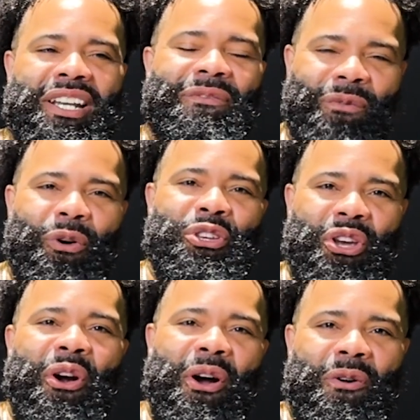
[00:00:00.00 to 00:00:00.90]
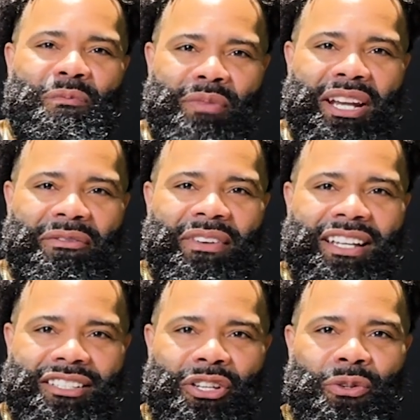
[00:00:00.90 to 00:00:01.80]
it for your own
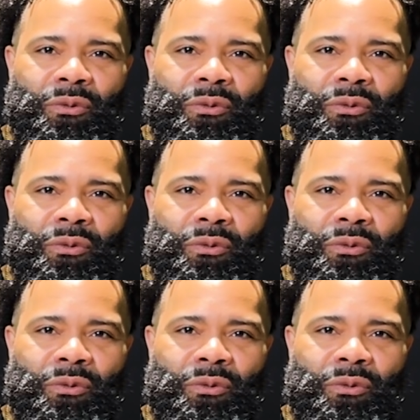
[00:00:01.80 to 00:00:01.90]
benefit too.